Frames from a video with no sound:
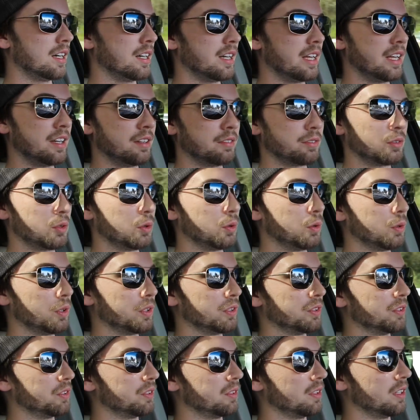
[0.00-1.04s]
and of
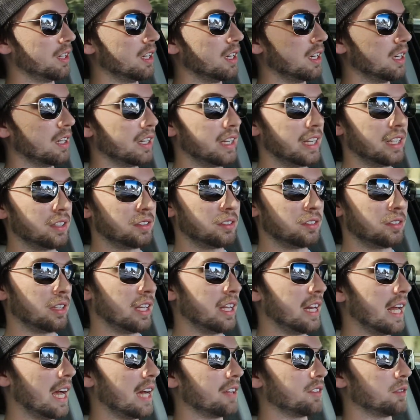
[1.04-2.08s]
course
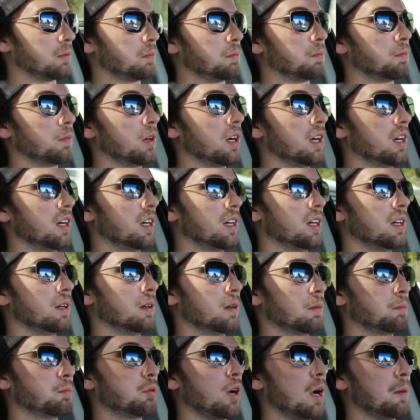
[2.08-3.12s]
it has a
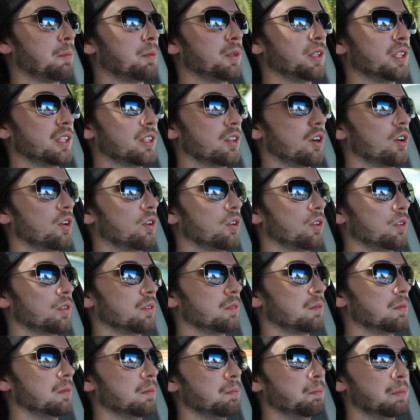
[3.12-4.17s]
property called
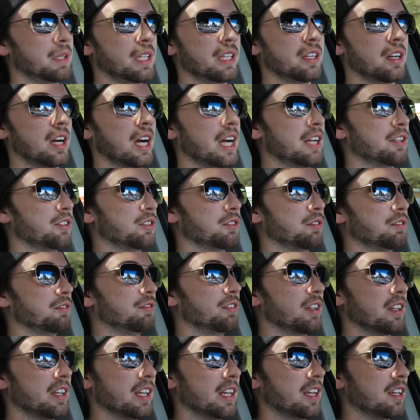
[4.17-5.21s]
being
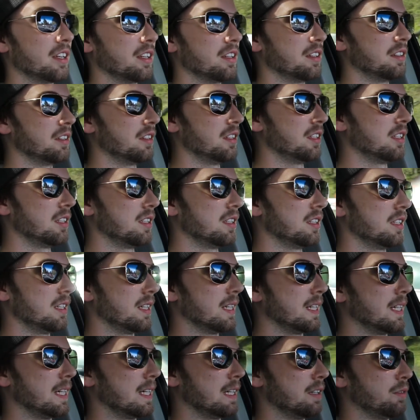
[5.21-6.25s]
hydrophilic.
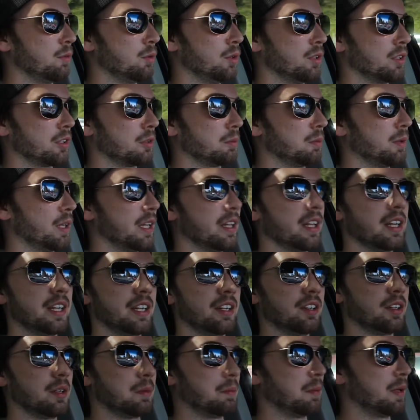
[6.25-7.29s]
We'll explain that
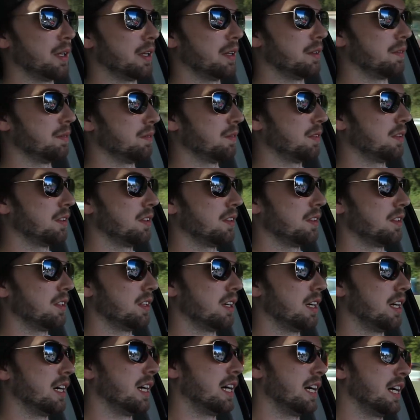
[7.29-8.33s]
here in a minute.
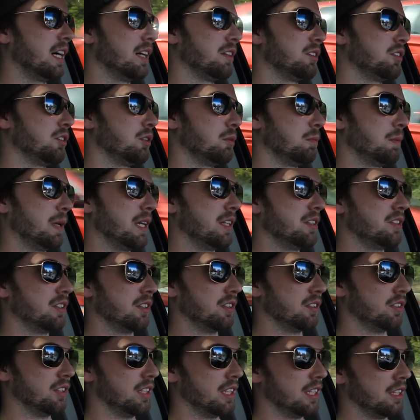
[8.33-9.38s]
So
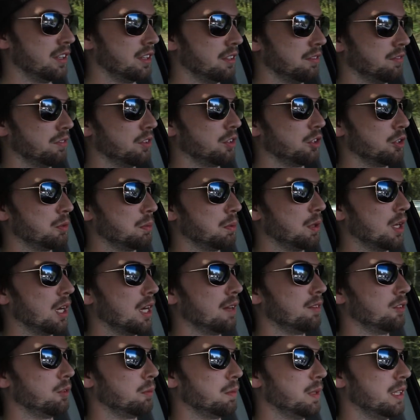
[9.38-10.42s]
basically the first
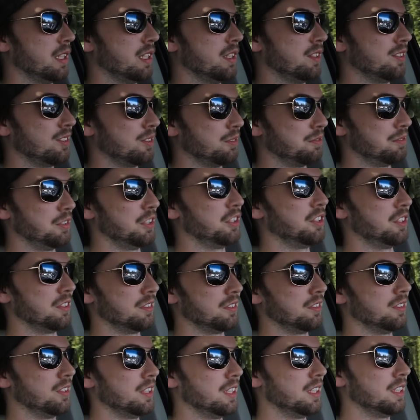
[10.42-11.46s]
problem is
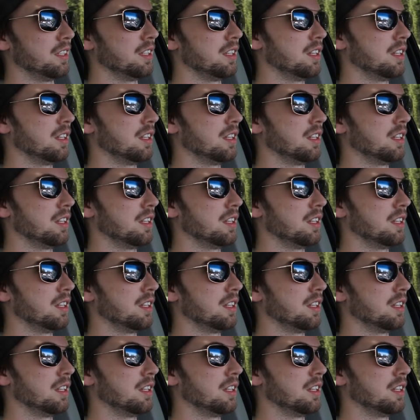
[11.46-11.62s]
efficiency.